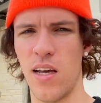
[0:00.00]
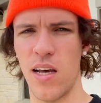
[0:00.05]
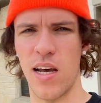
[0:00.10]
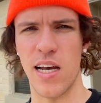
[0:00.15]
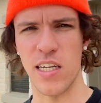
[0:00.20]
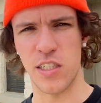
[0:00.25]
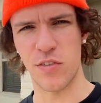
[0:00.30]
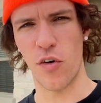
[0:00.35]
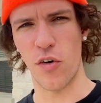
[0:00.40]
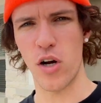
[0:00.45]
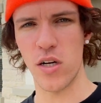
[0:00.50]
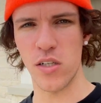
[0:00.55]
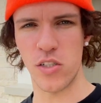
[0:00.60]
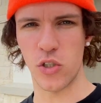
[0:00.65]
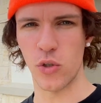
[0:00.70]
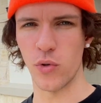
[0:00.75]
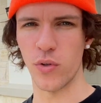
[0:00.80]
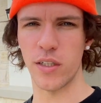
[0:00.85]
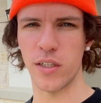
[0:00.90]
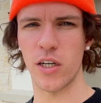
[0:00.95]
As far as
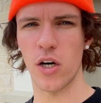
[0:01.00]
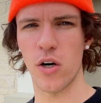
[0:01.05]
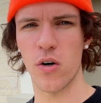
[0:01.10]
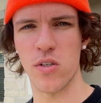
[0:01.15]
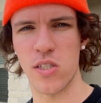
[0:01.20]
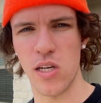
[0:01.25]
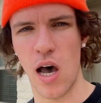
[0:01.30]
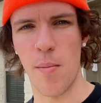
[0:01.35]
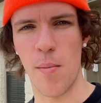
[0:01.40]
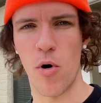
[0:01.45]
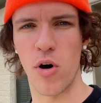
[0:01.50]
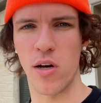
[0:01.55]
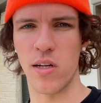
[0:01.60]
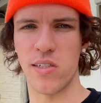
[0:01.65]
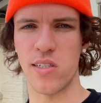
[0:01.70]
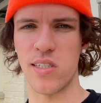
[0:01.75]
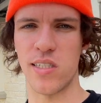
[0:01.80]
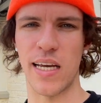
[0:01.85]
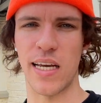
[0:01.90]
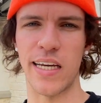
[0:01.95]
tuning goes, I'm on a
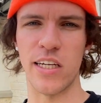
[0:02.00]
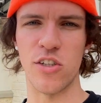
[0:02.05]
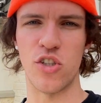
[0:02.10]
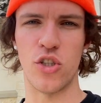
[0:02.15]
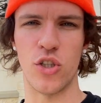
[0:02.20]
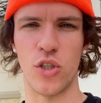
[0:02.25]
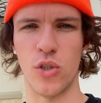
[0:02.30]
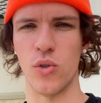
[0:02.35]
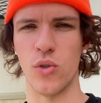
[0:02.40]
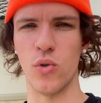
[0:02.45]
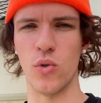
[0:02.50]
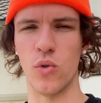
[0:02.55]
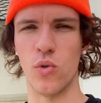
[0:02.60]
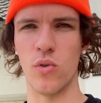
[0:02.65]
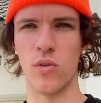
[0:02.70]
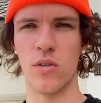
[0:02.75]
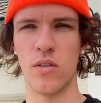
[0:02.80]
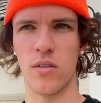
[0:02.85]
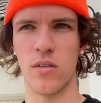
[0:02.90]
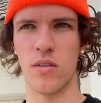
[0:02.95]
stage 2